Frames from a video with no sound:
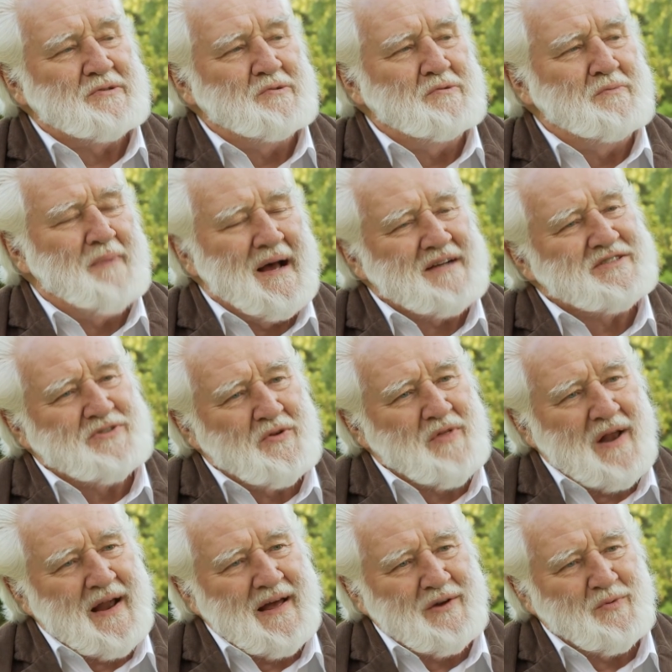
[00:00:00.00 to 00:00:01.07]
who master
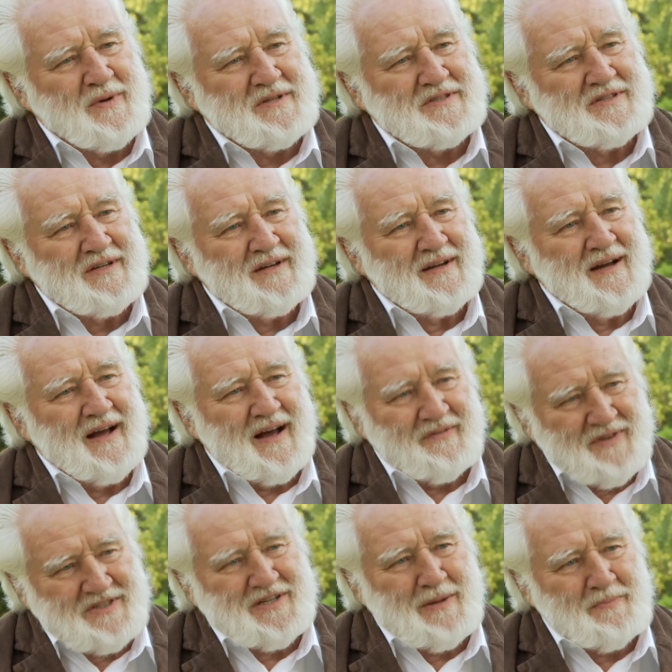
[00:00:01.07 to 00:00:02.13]
the language
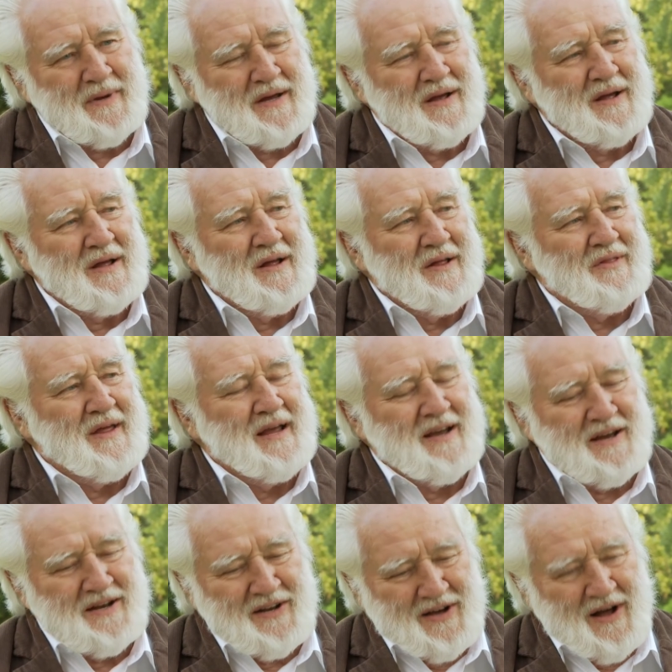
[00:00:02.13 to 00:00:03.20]
have a djembe. They
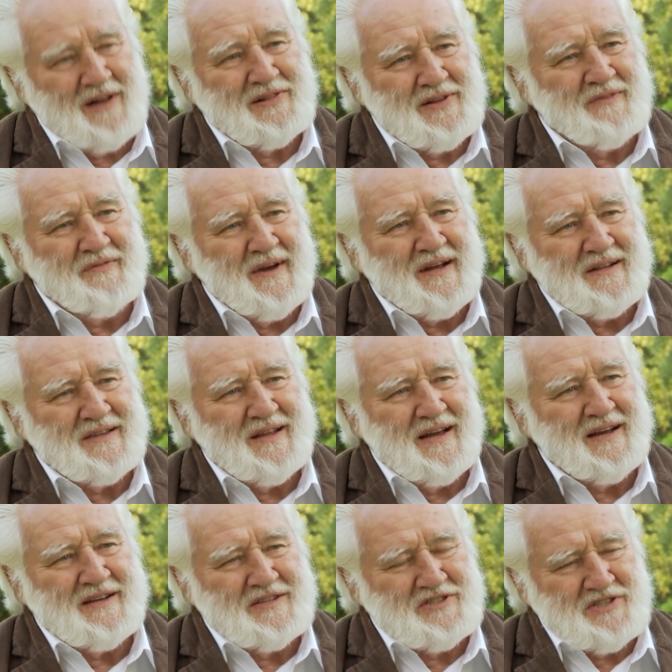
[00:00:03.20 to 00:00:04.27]
can cultivate,
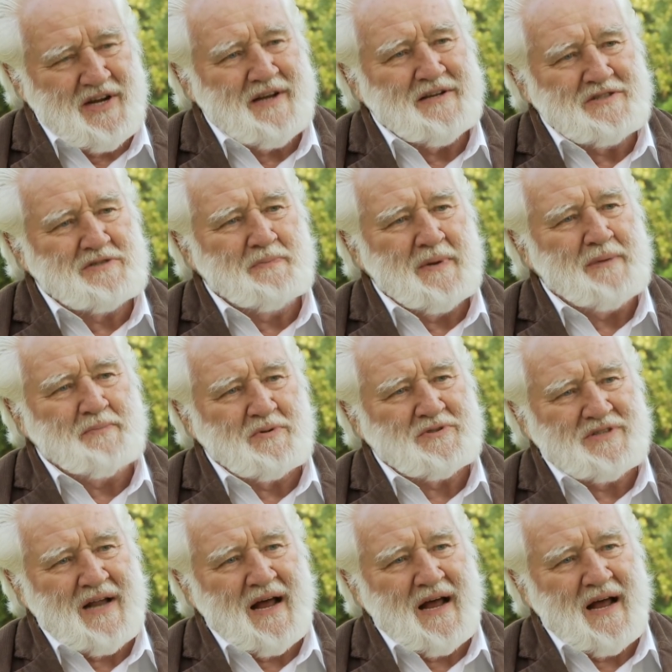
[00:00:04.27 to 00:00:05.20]
they can change people's